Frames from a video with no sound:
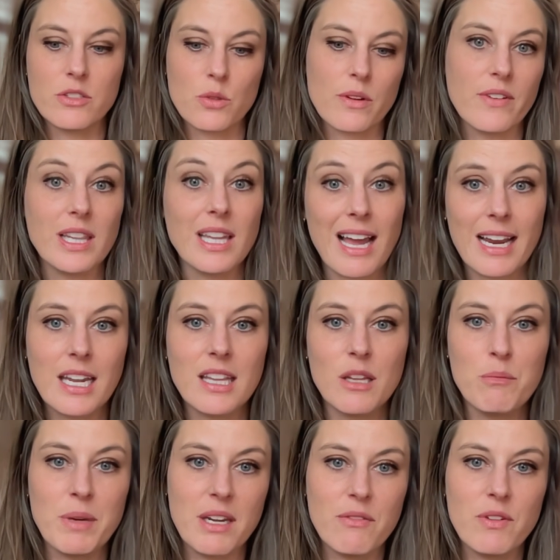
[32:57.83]
sort of aligning the
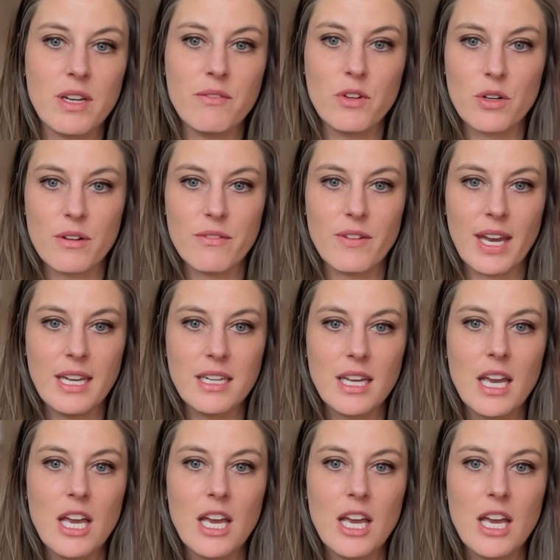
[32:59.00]
benefit of your event,